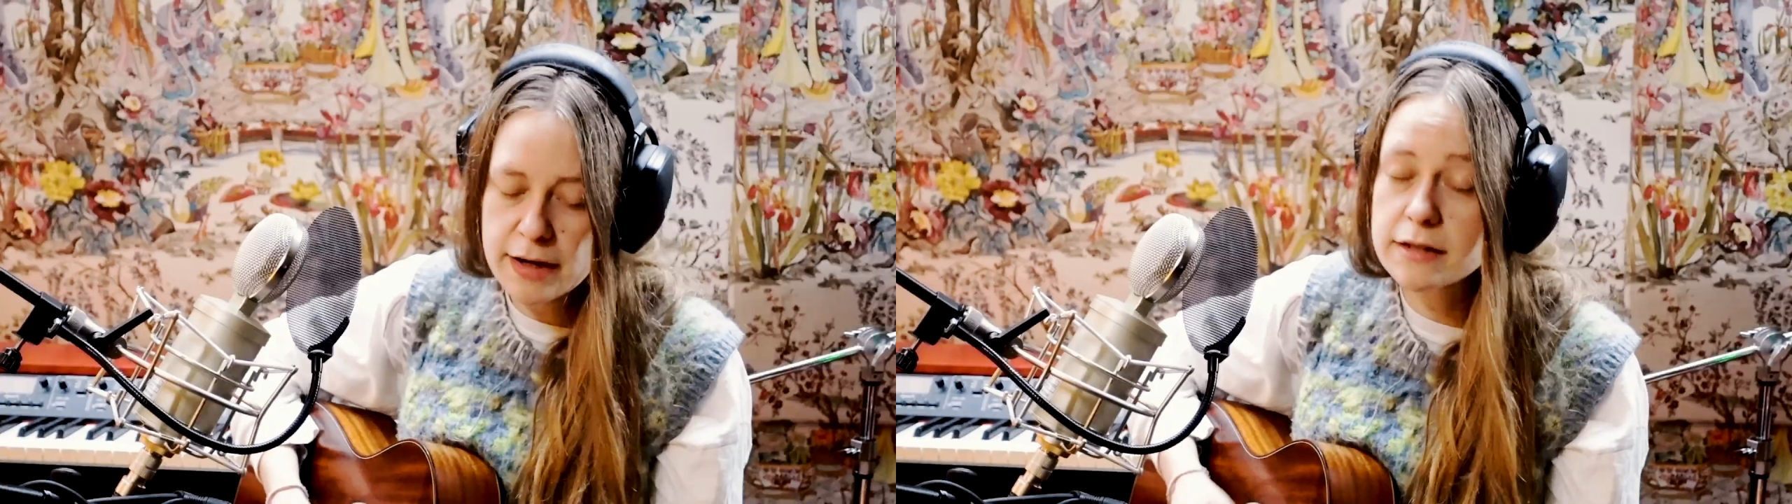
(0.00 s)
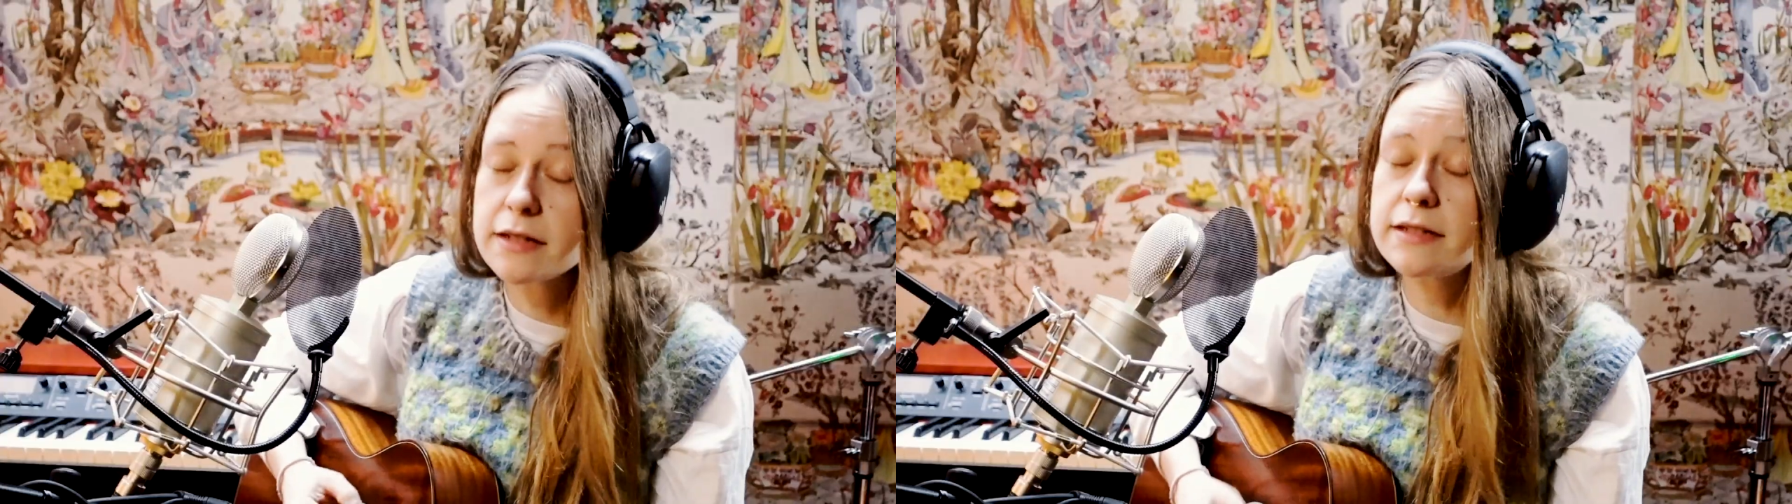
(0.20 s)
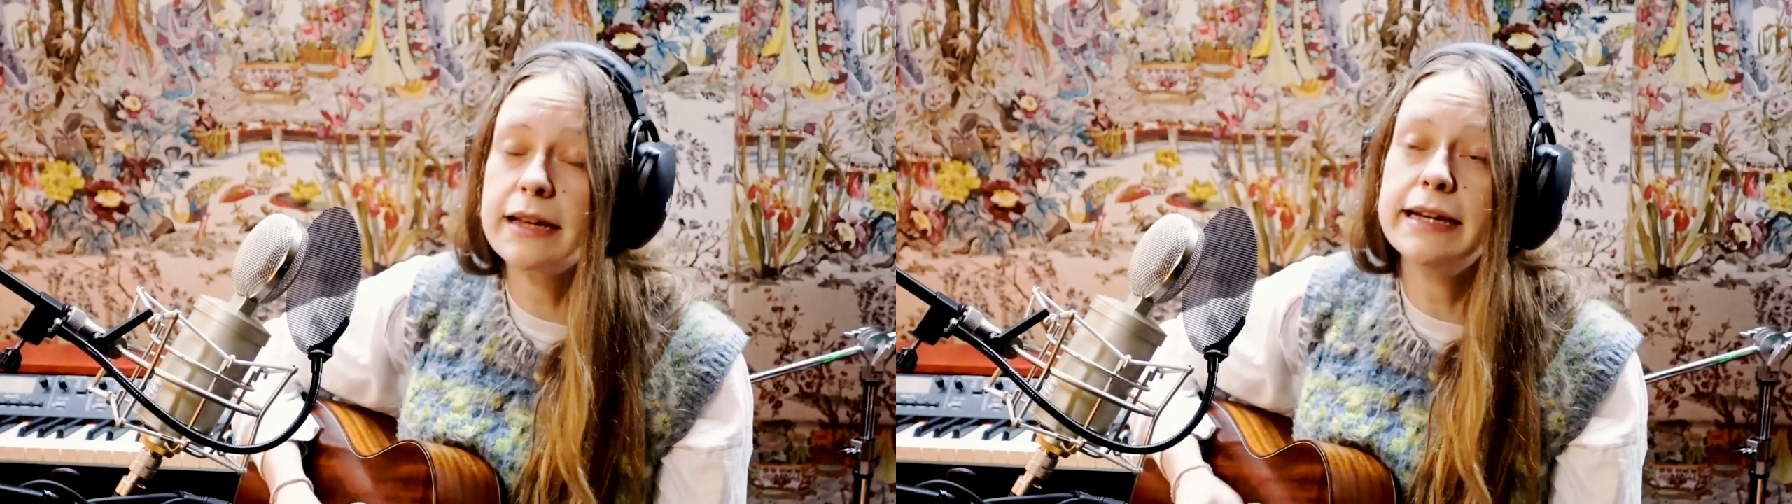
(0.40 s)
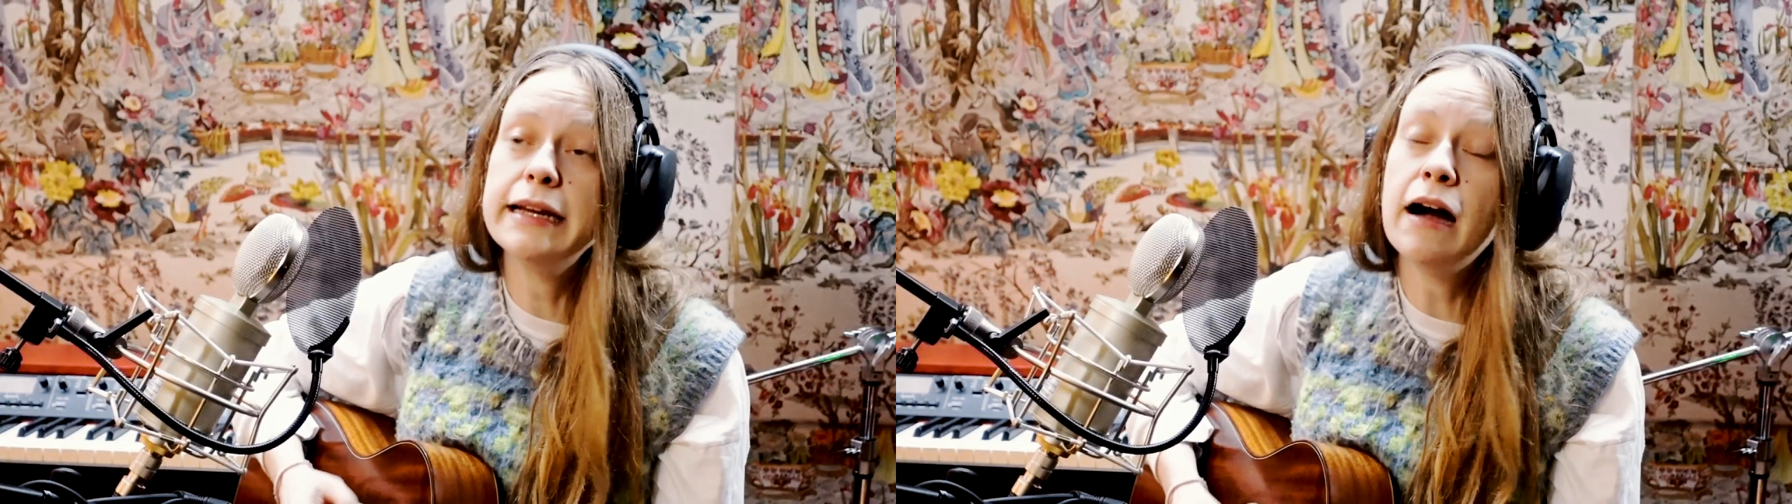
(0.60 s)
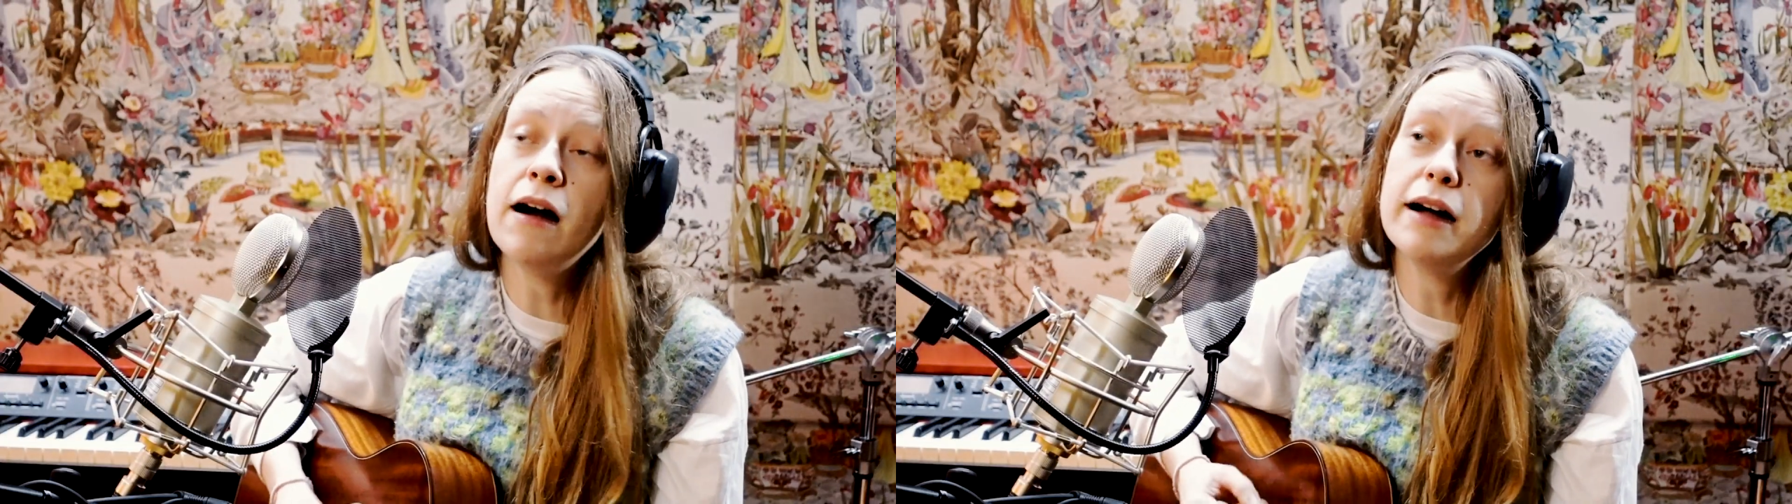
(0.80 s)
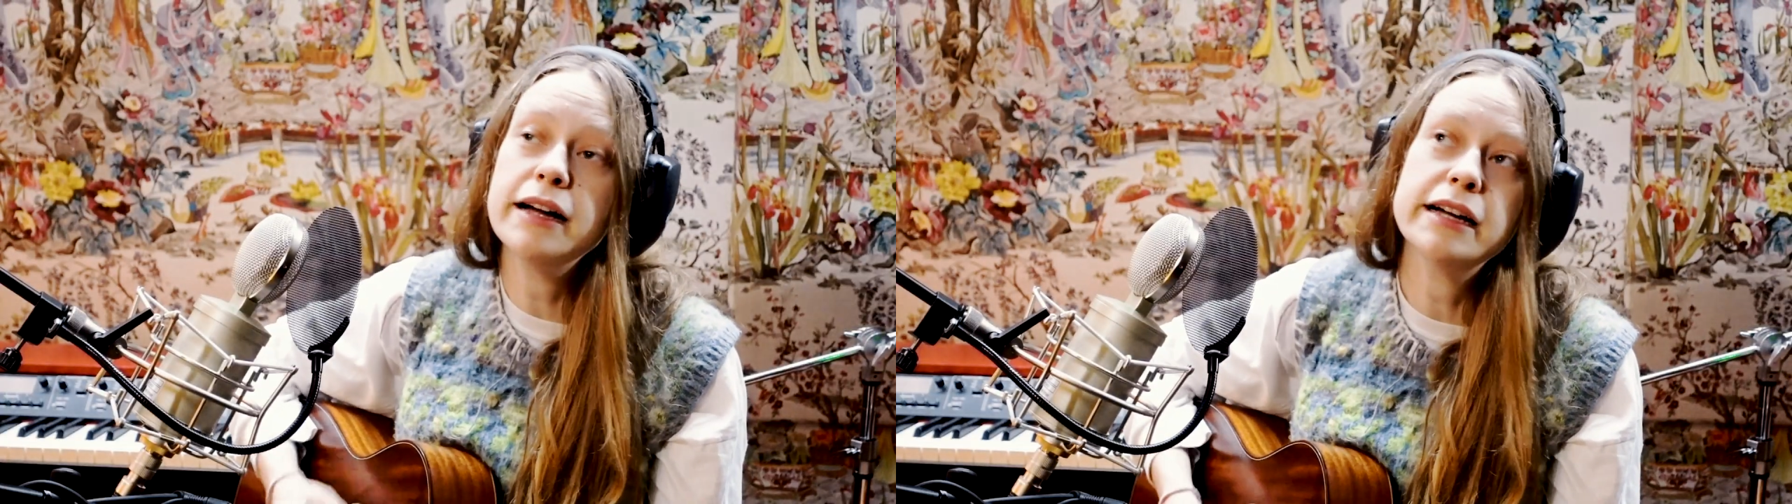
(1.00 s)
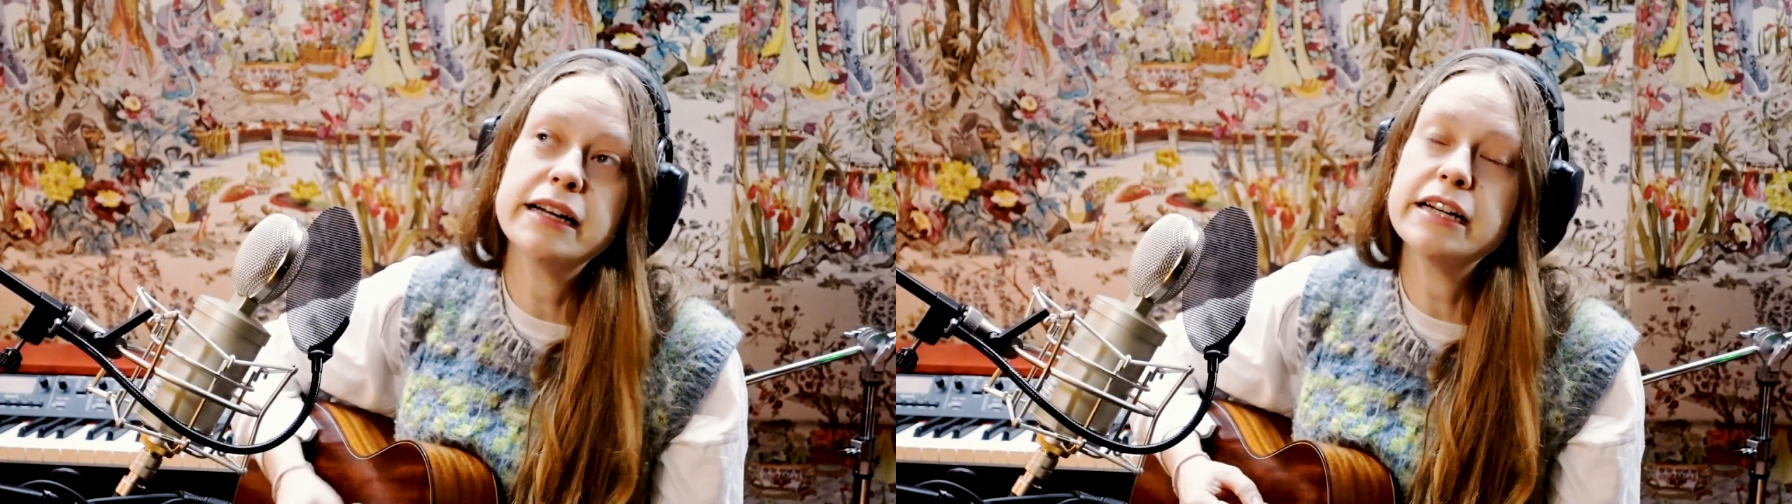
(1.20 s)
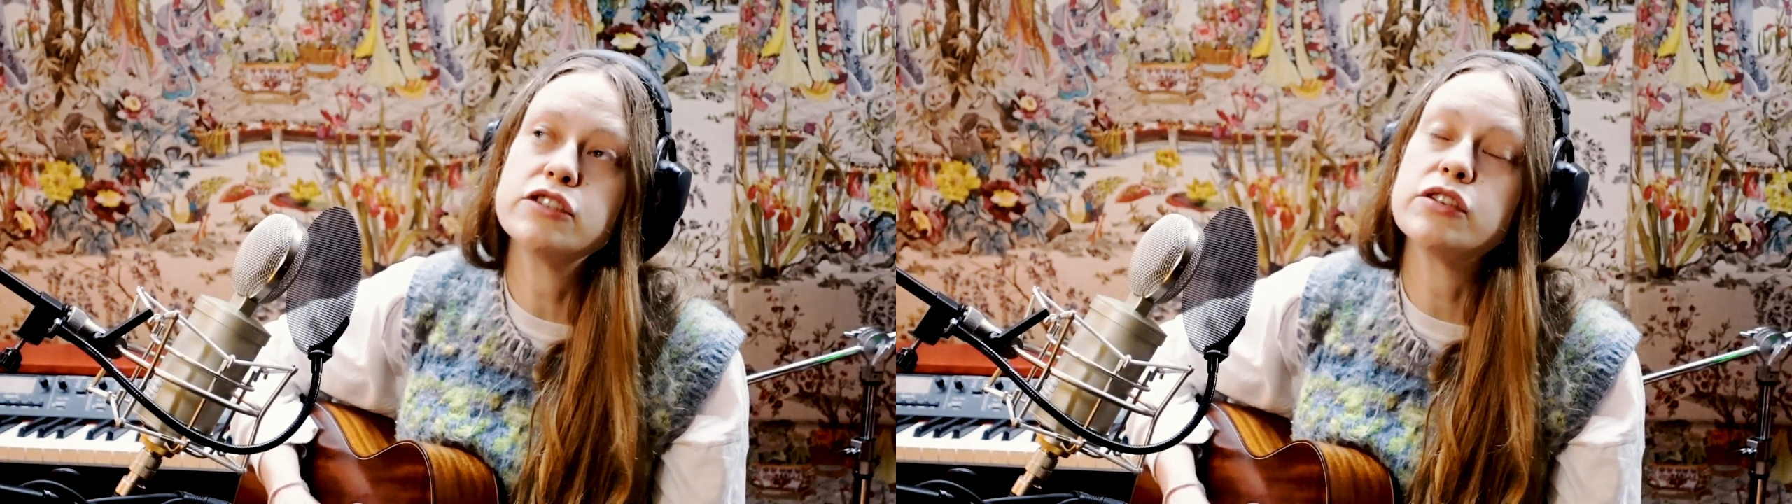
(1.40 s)
Today I
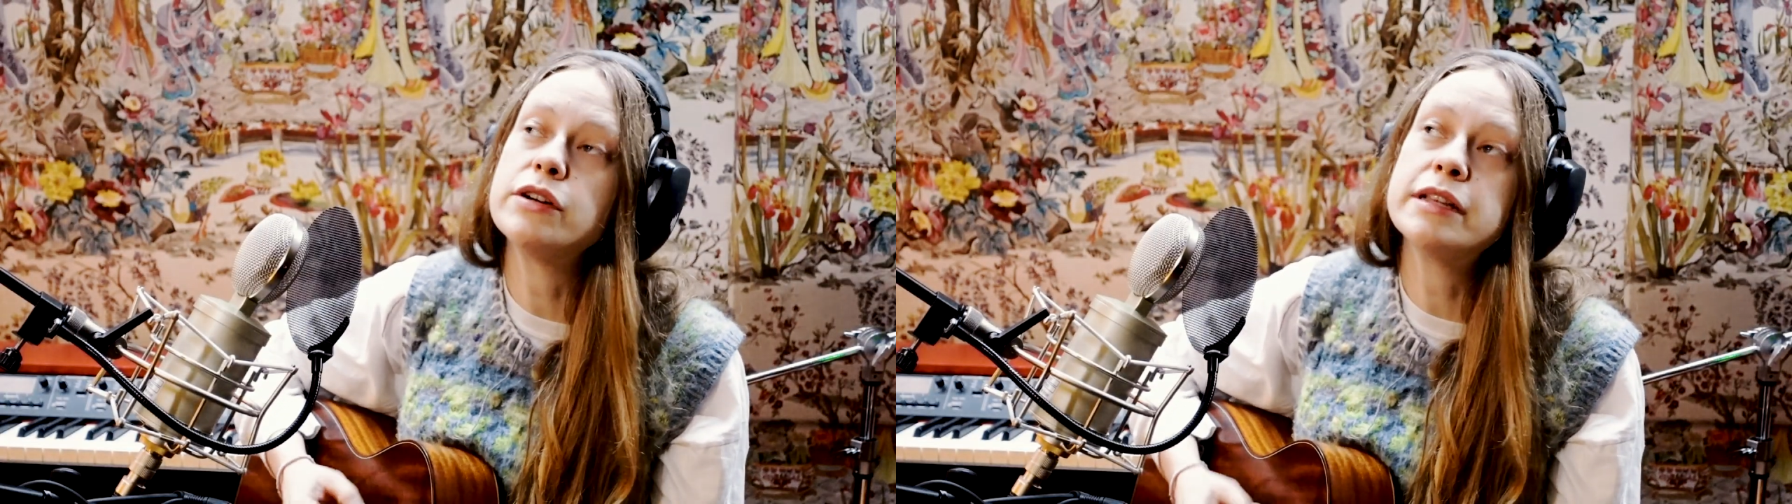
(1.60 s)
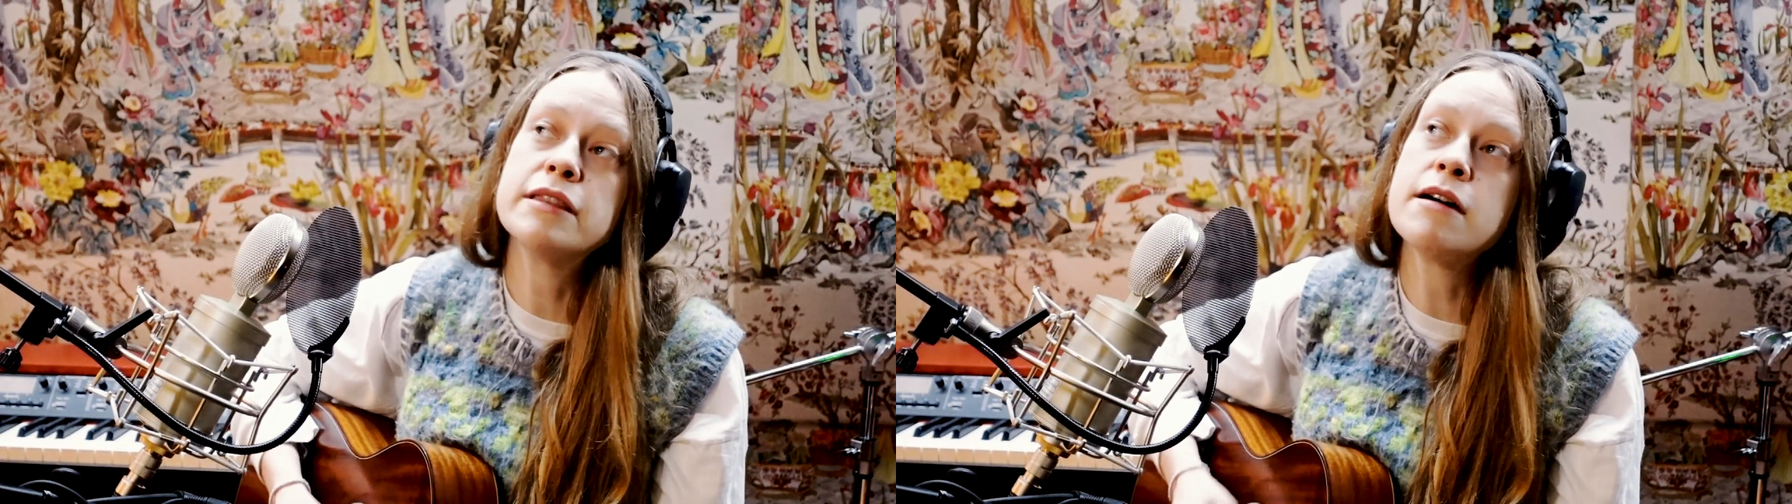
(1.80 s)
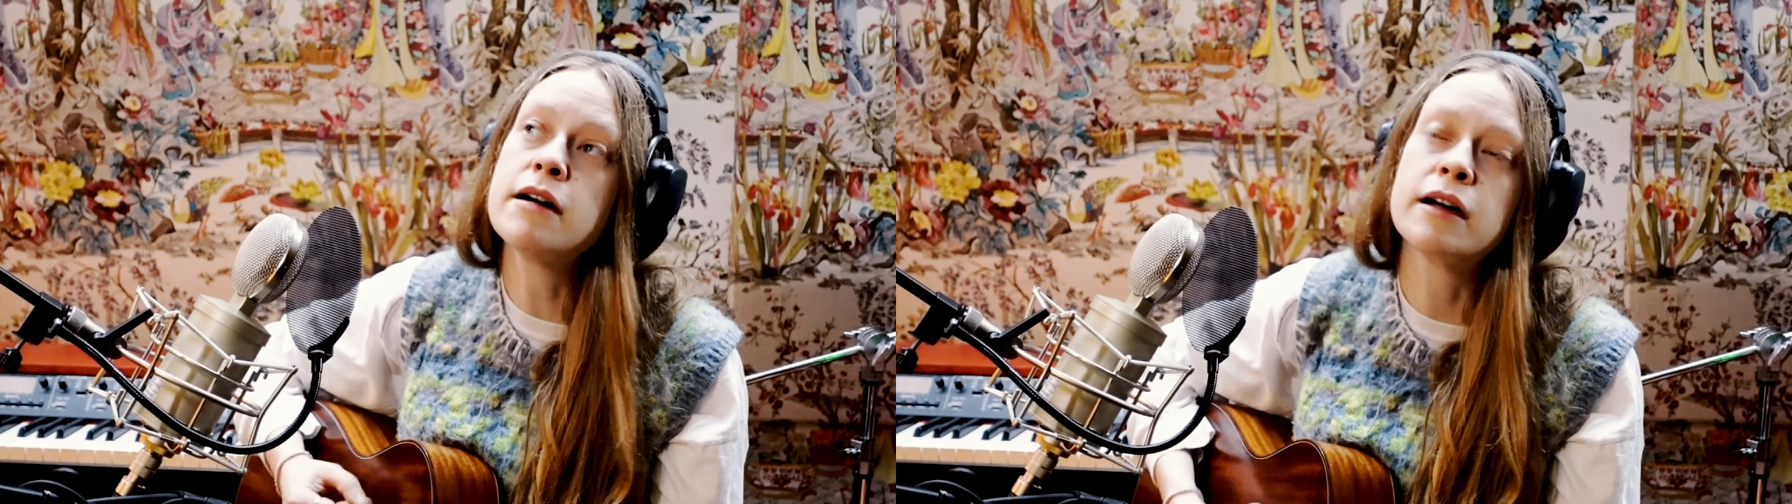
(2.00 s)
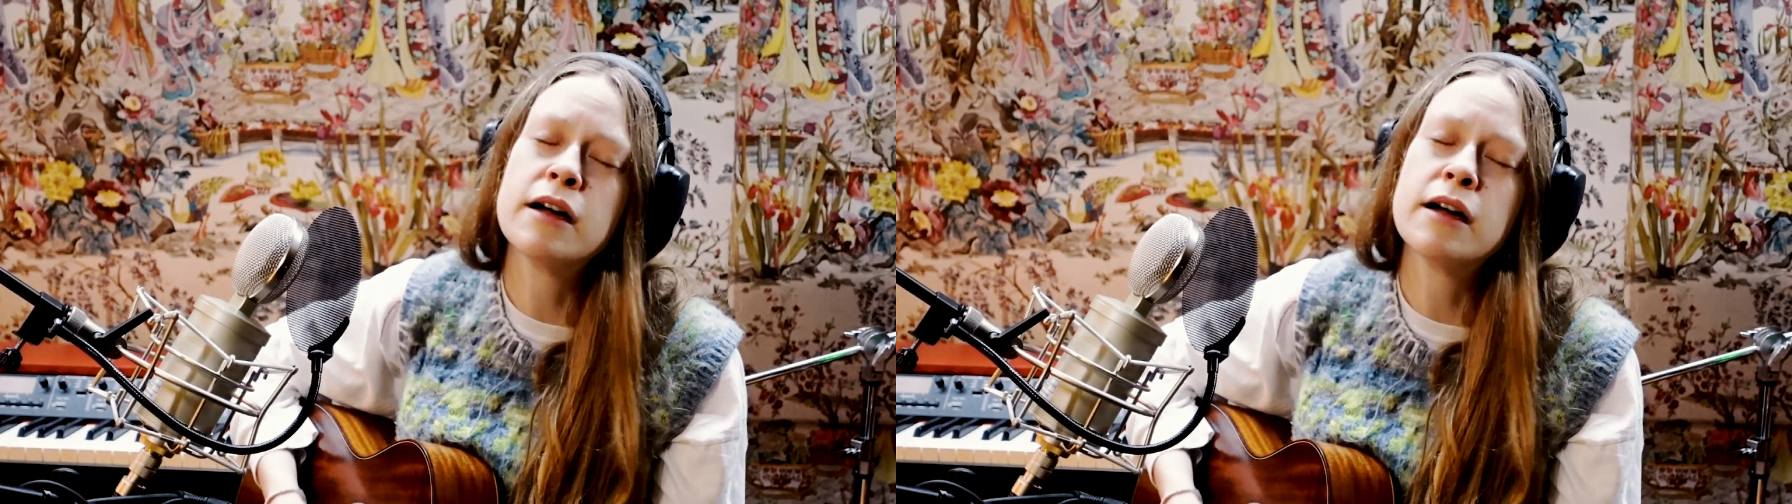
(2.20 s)
joined the